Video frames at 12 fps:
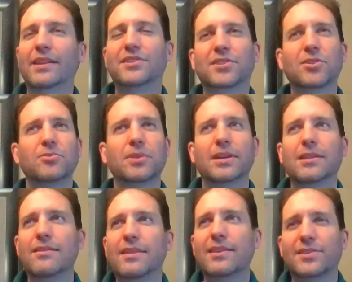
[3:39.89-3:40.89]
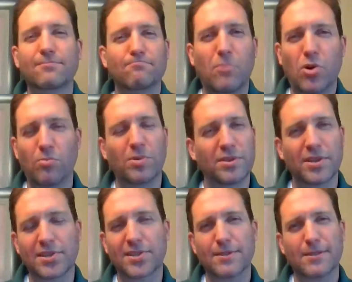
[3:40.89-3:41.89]
And so in this moment,
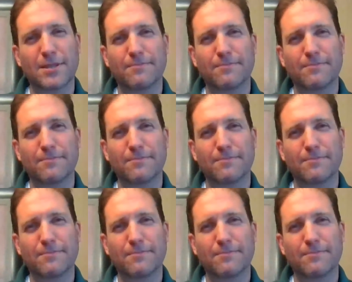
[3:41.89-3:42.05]
this